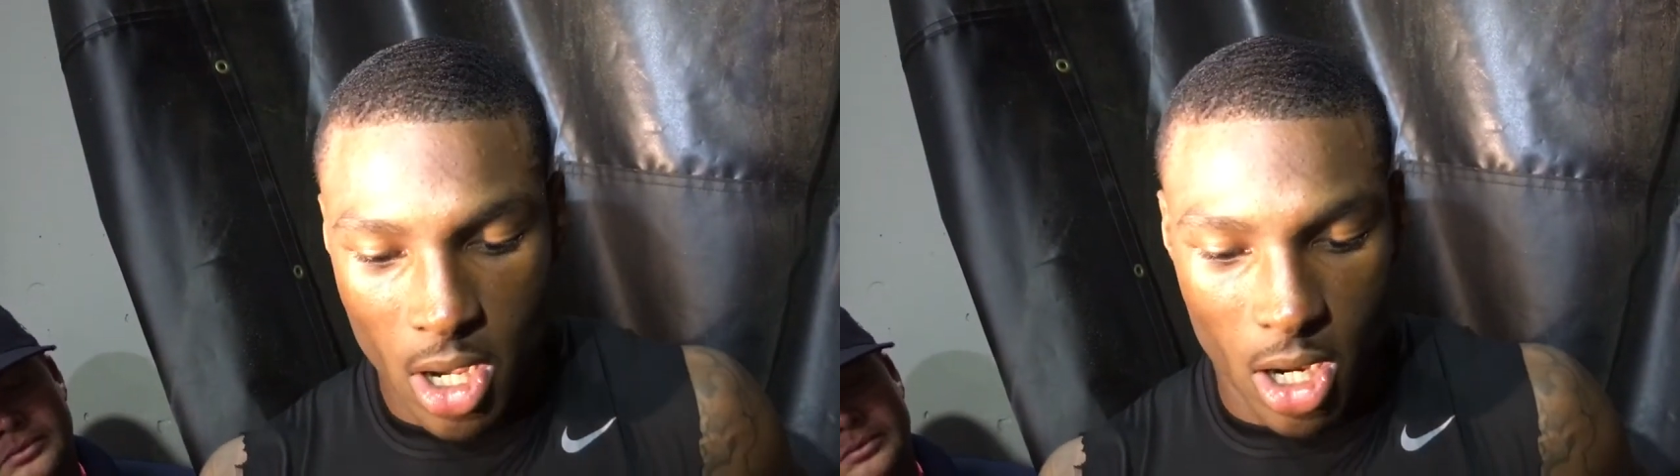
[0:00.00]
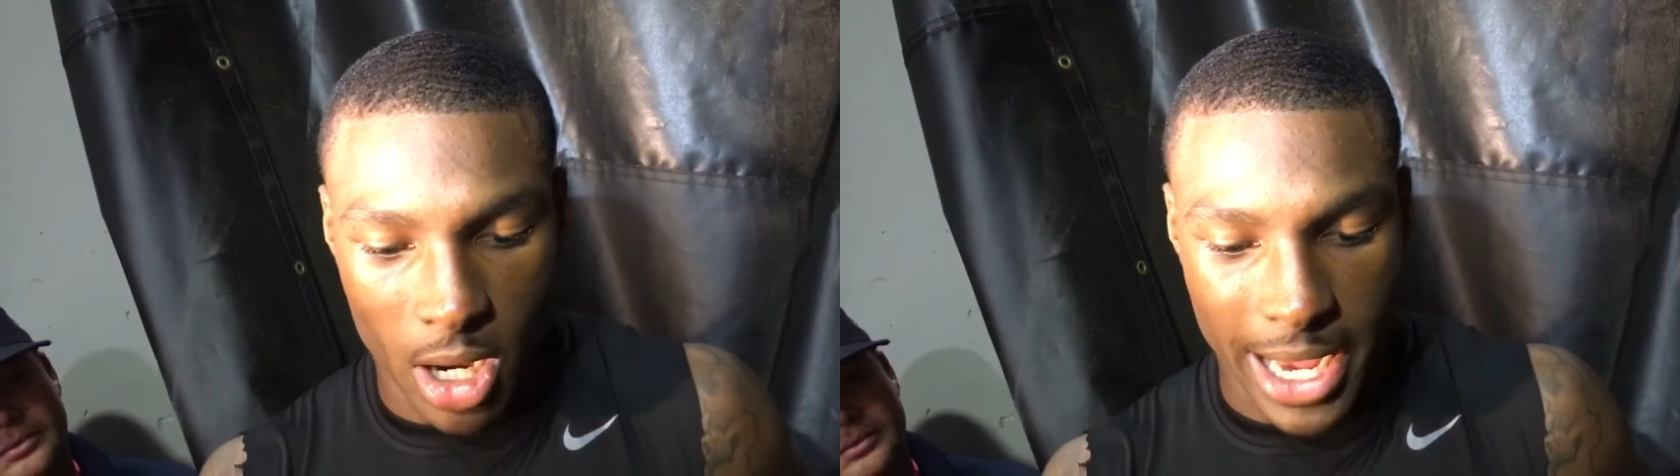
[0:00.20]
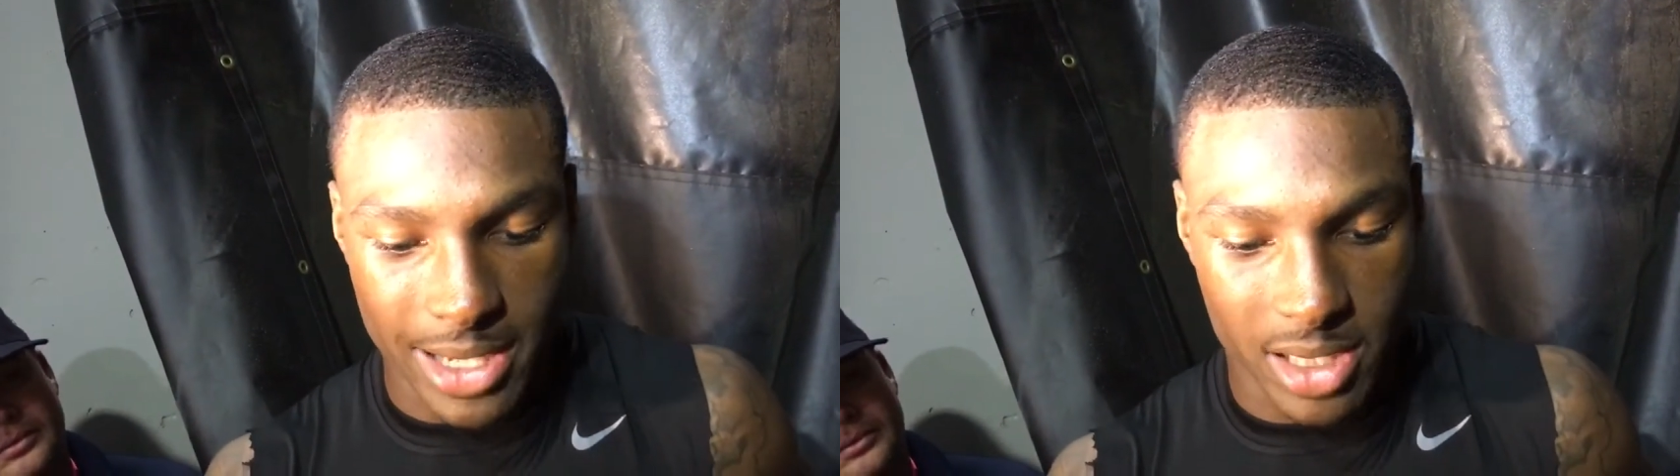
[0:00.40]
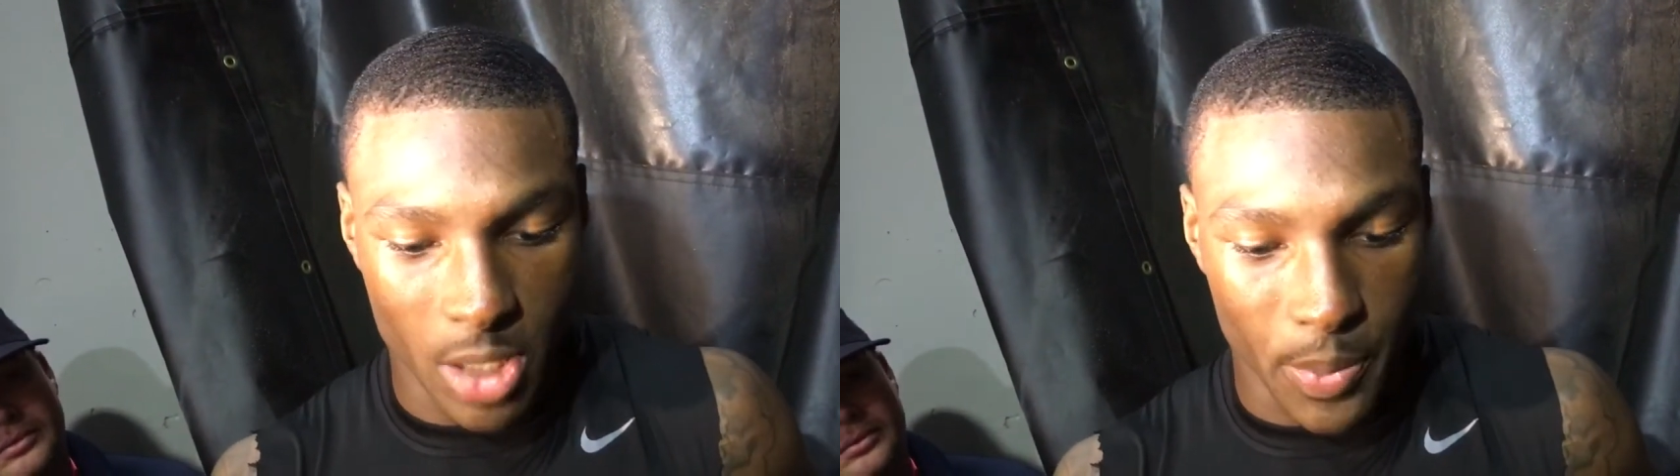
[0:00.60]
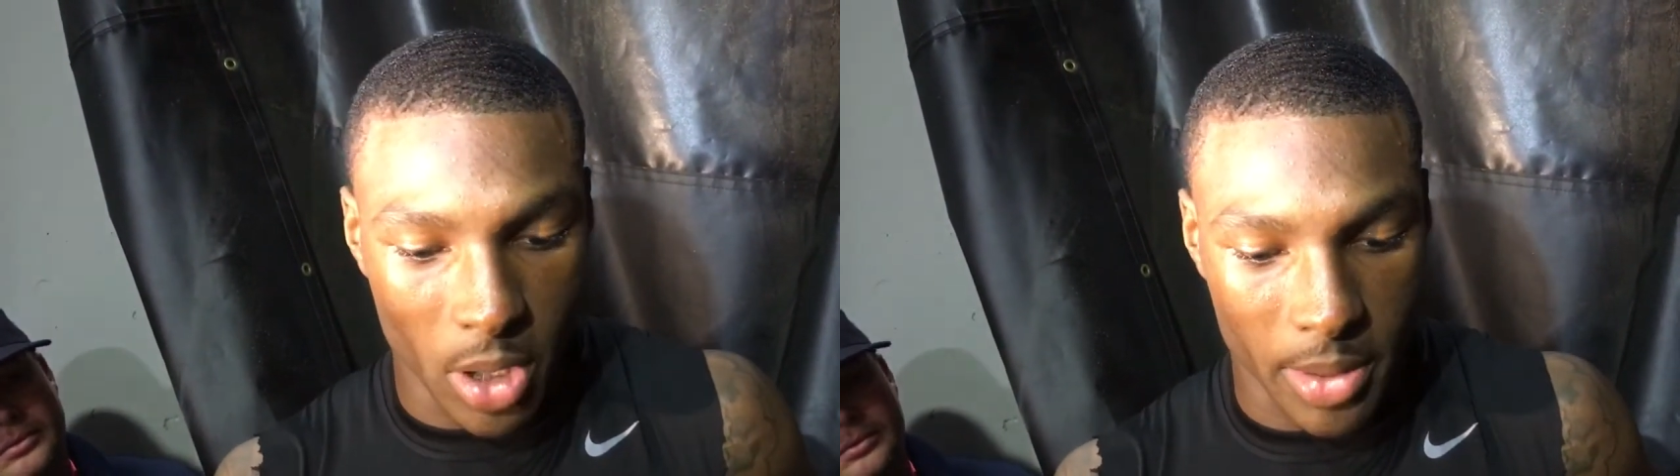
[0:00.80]
uh, I had to
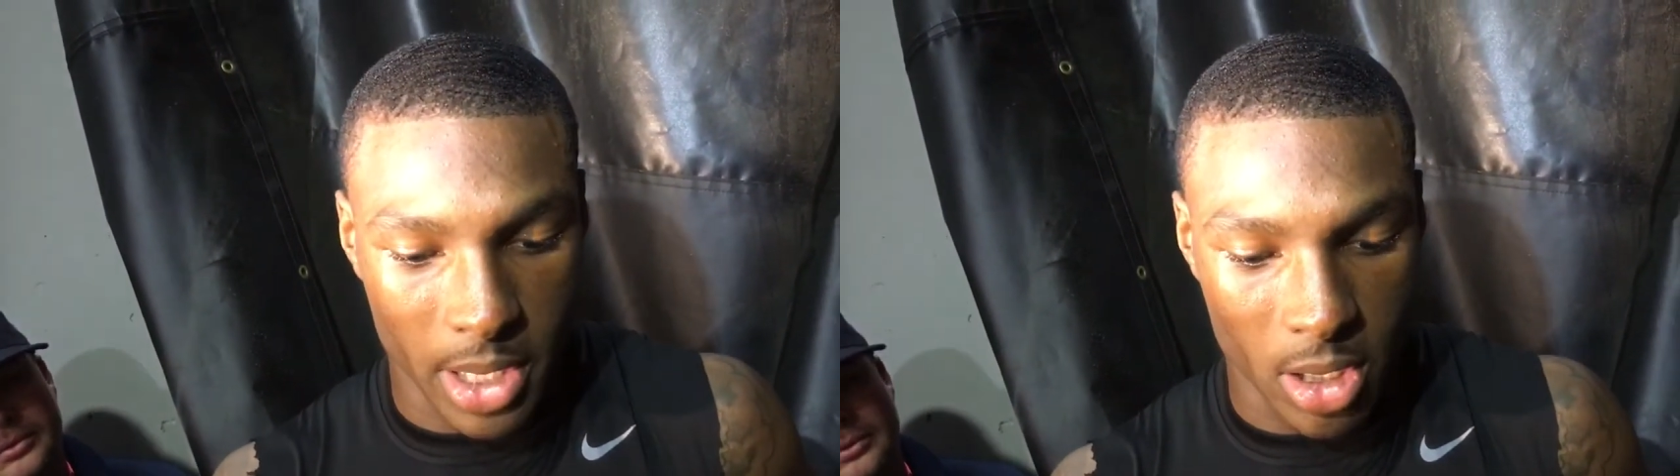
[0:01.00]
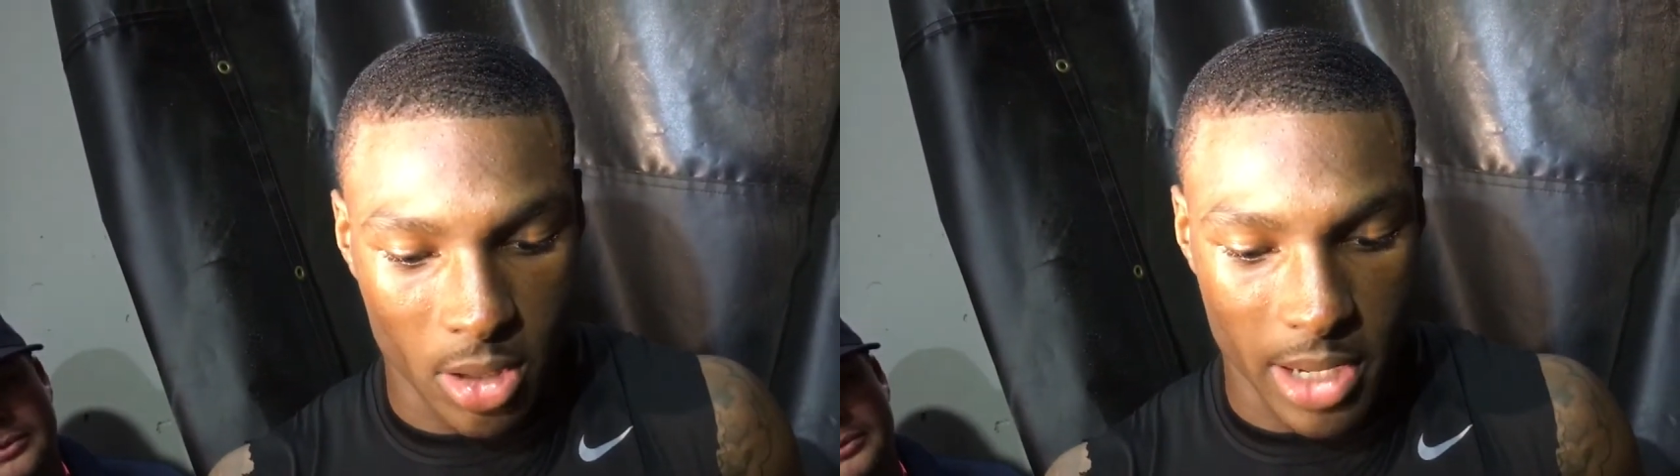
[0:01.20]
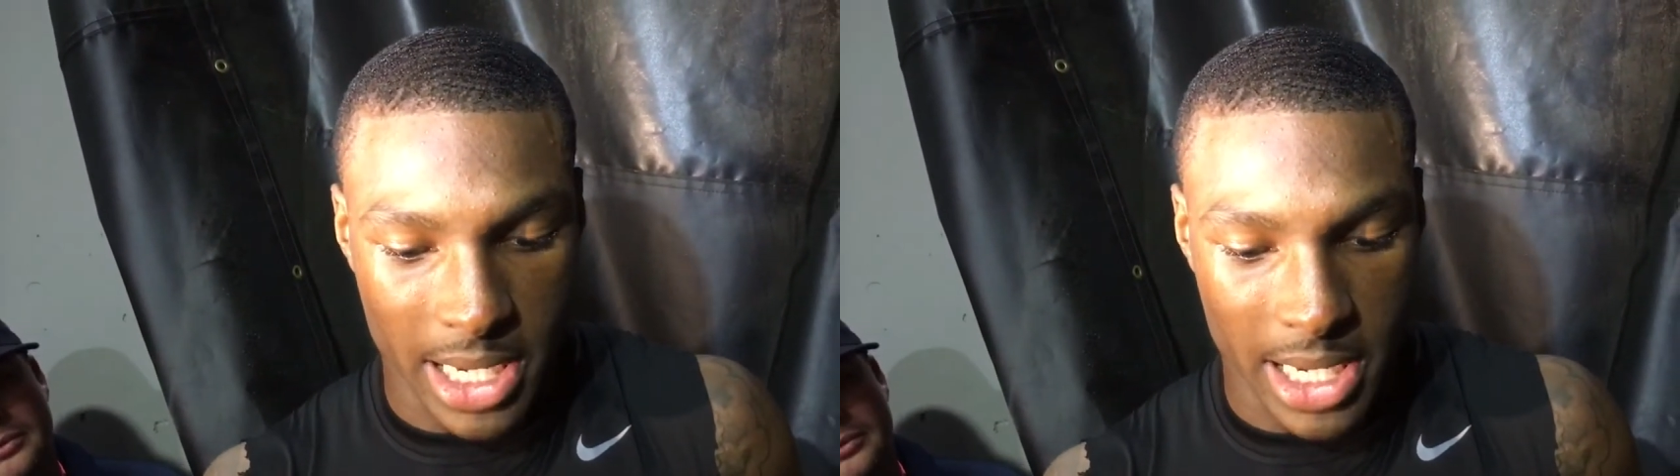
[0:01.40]
step up, and uh,